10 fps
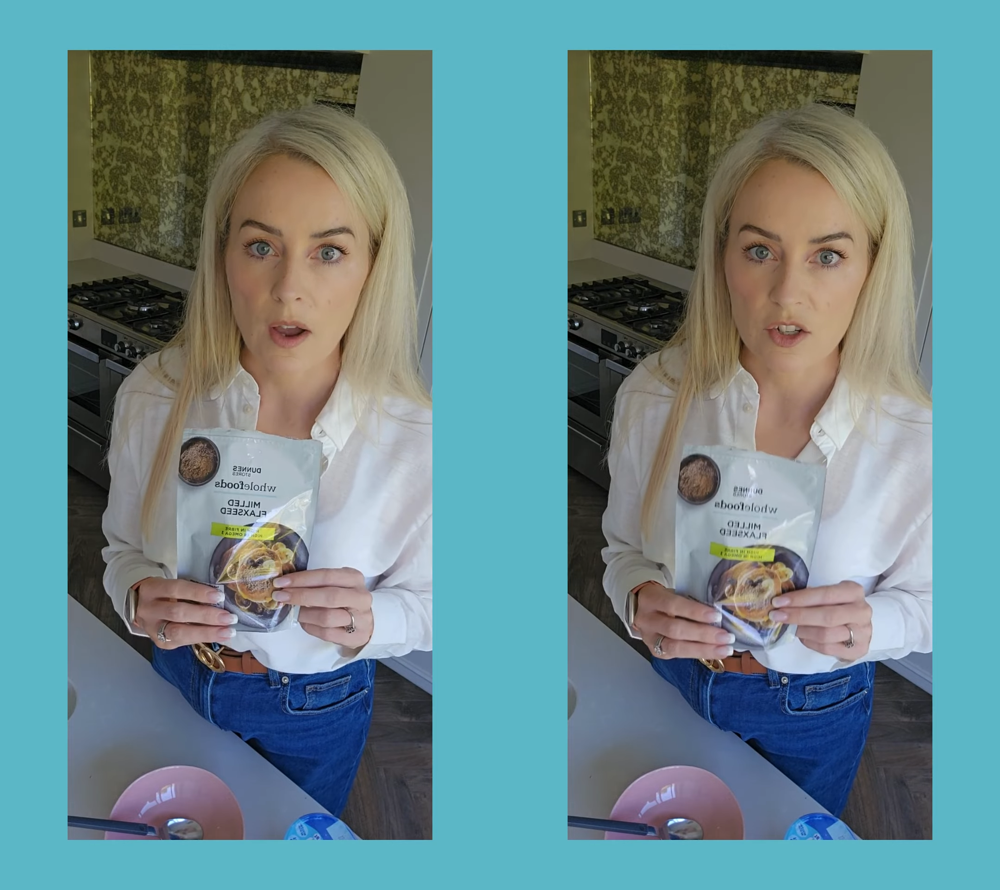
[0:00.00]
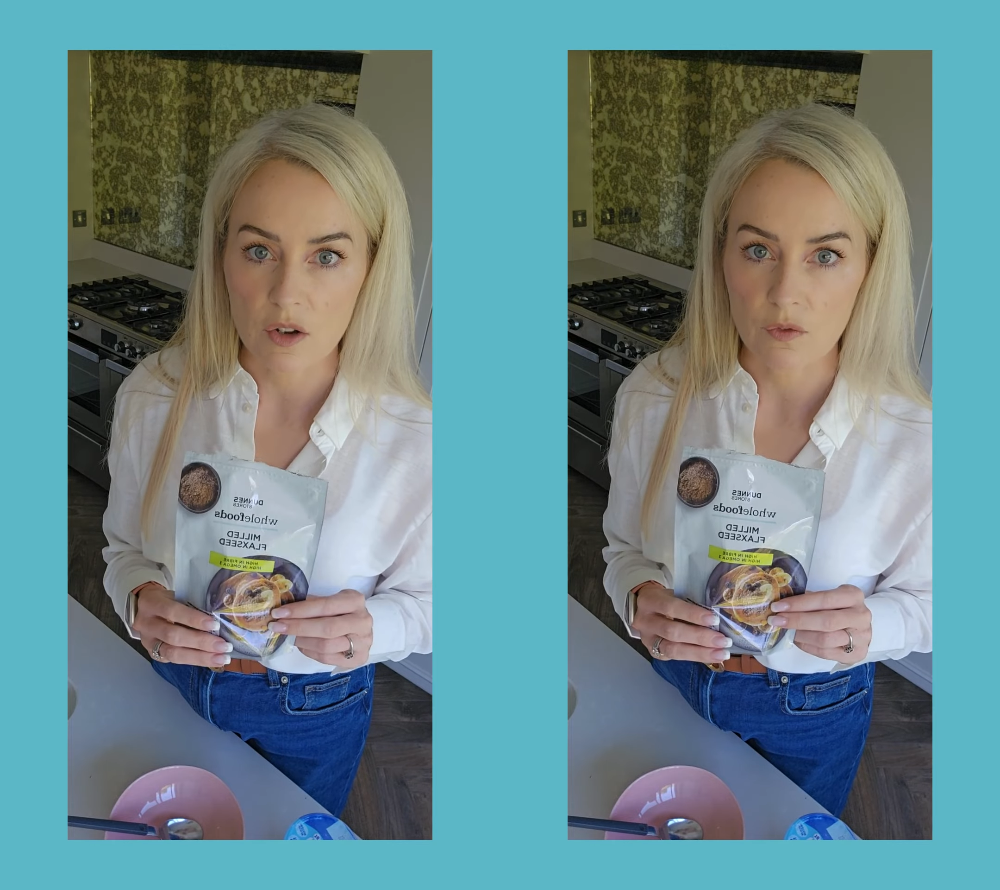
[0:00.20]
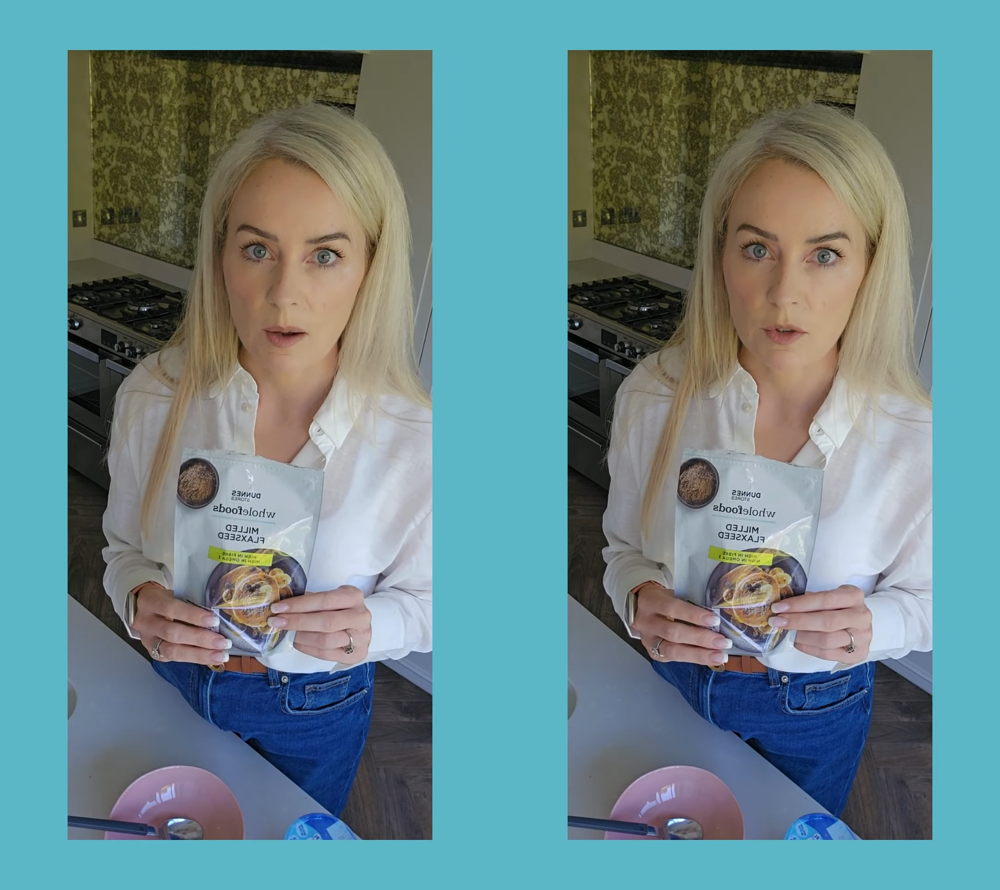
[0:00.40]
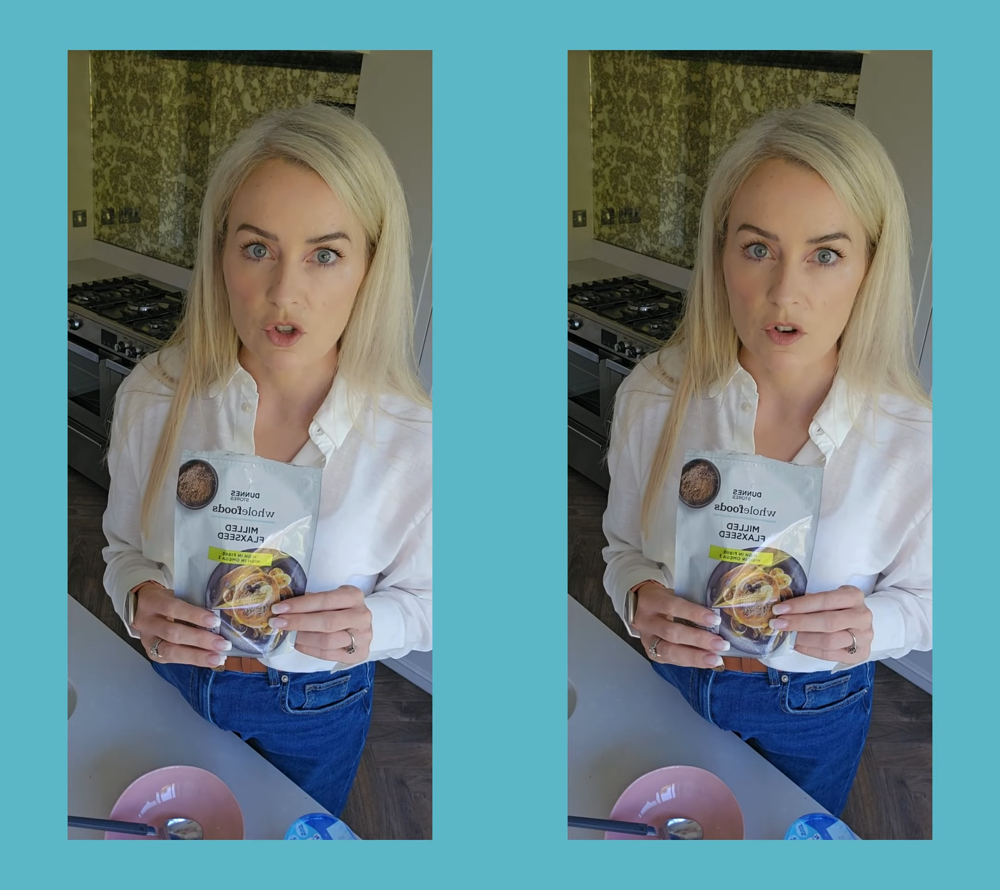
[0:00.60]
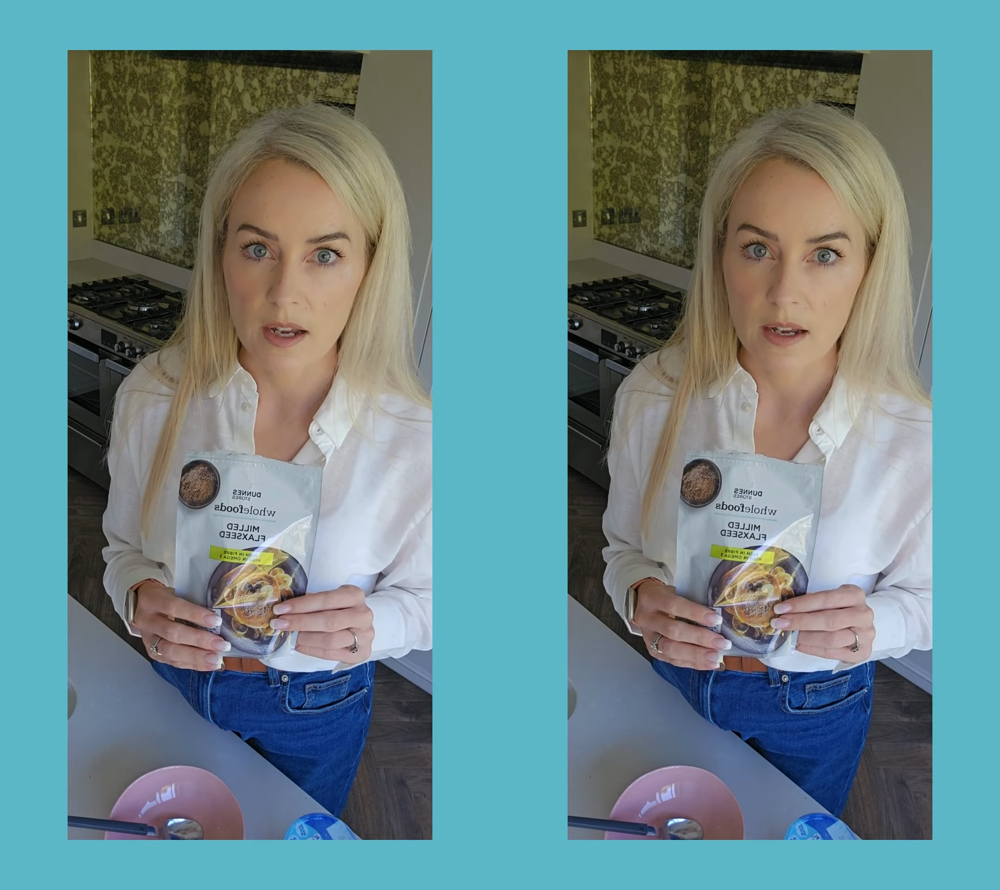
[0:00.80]

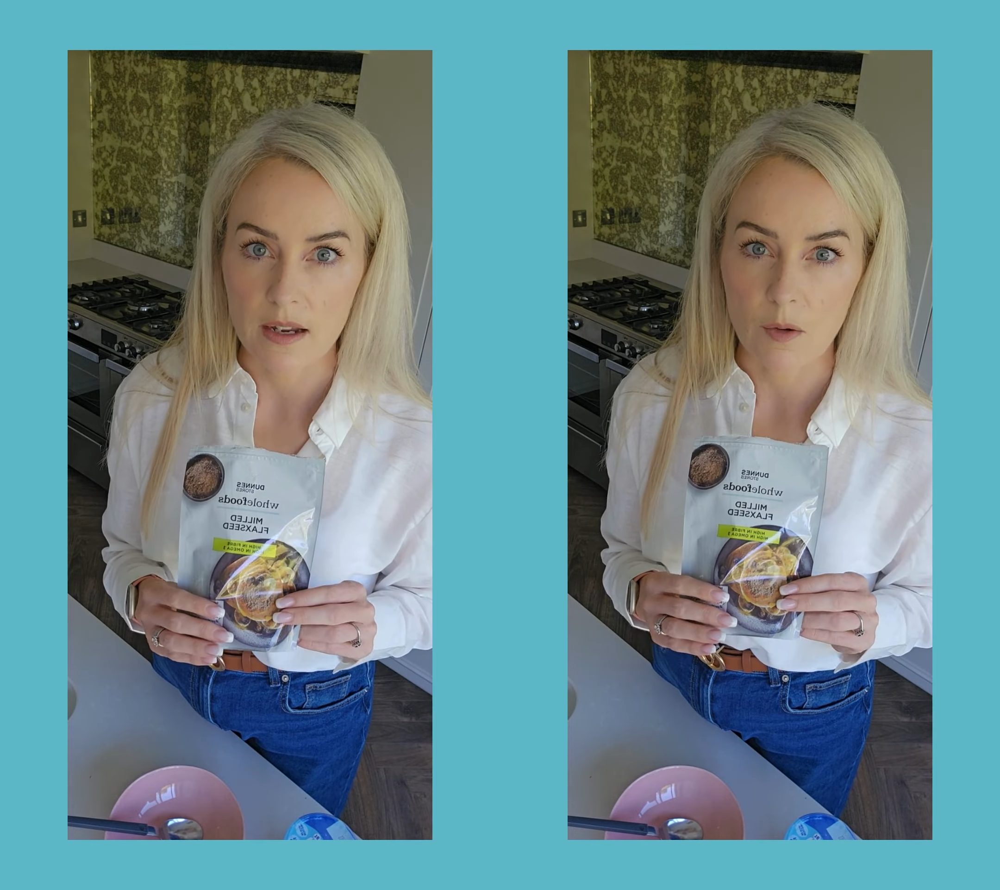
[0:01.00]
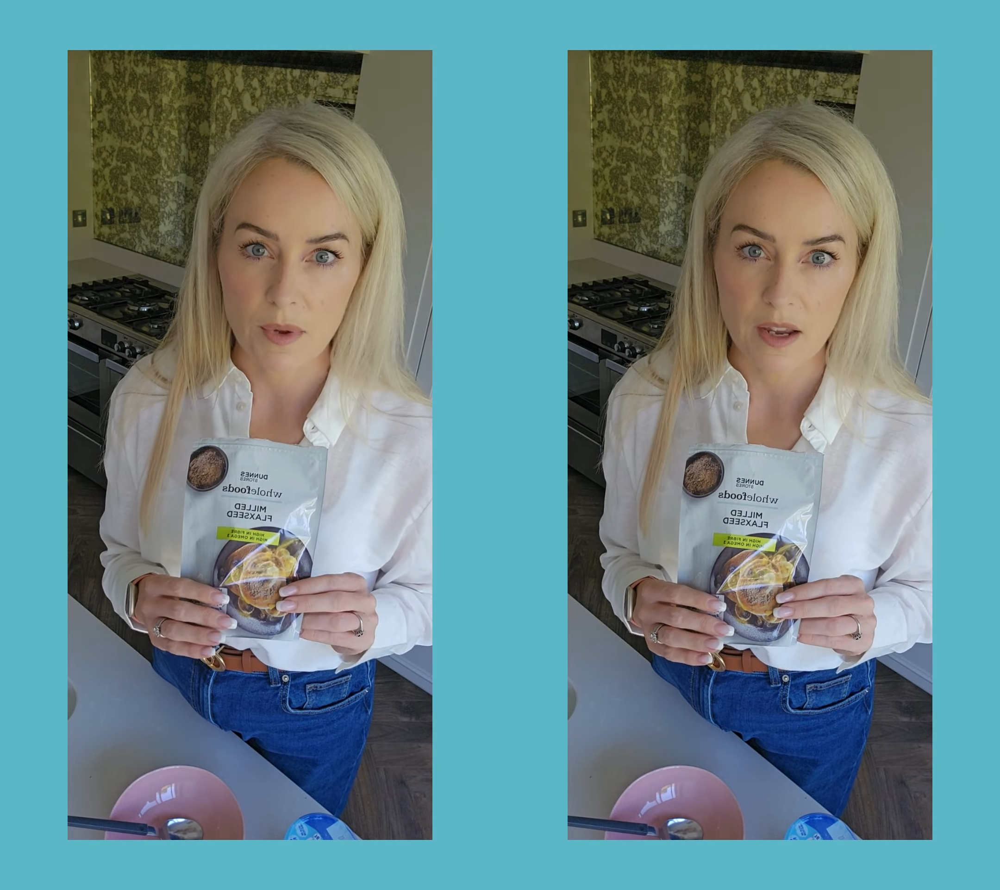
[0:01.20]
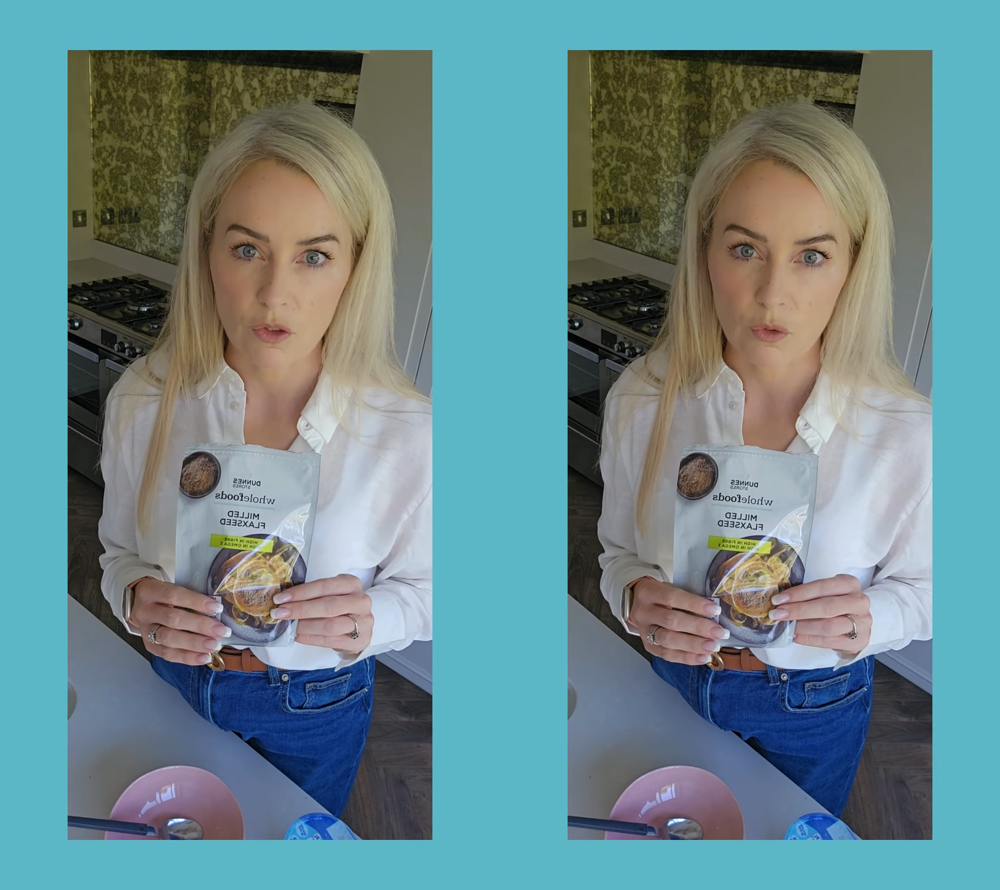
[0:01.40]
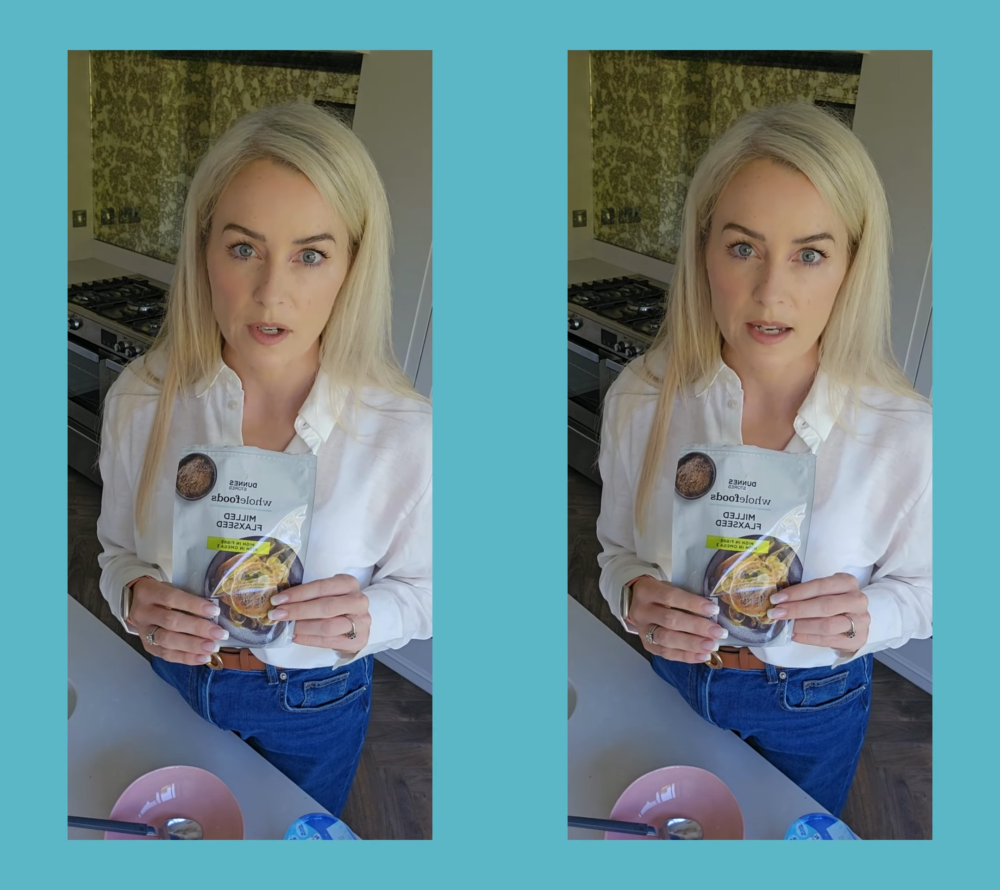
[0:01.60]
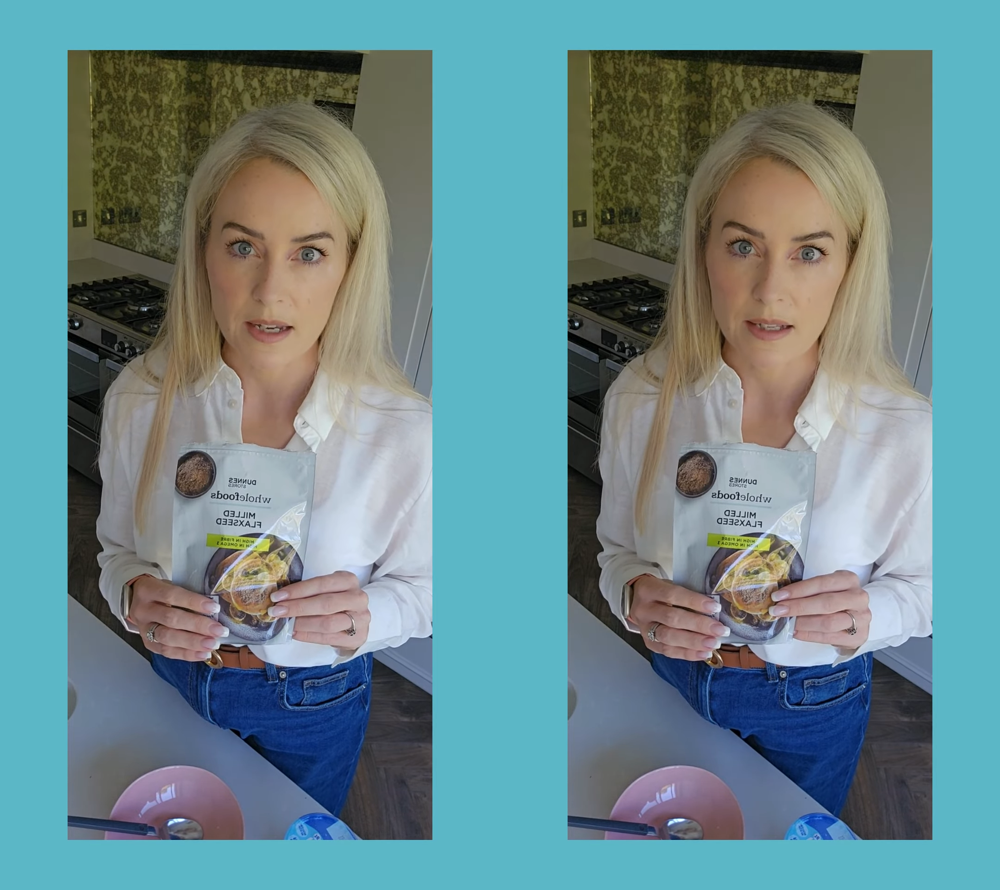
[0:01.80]
anti-inflammatory
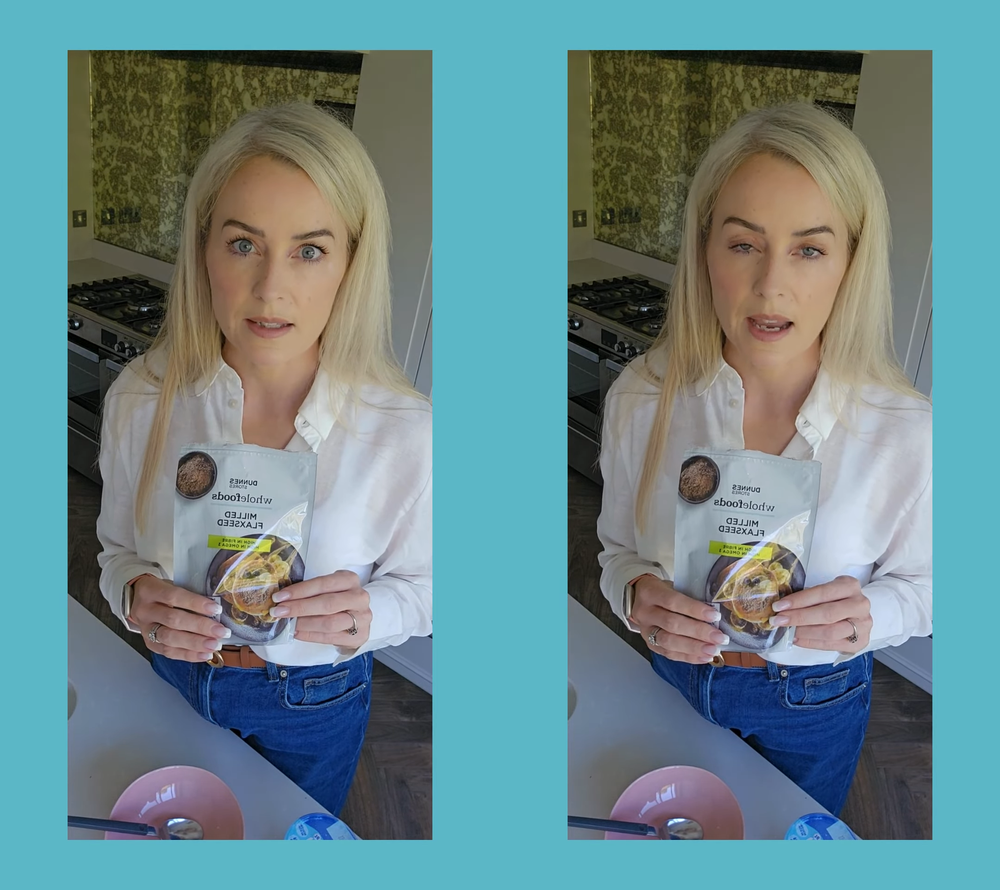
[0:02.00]
omega-3s,